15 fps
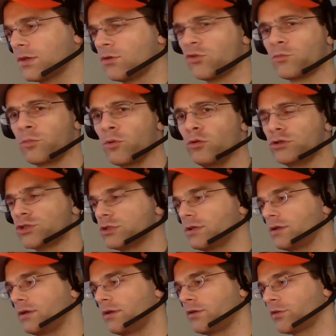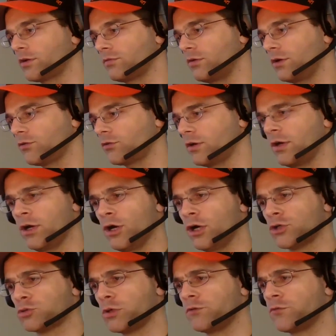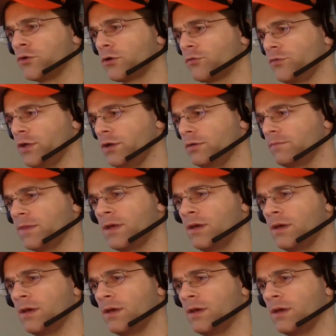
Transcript: Sploosh, said a voice, a treat for your feet.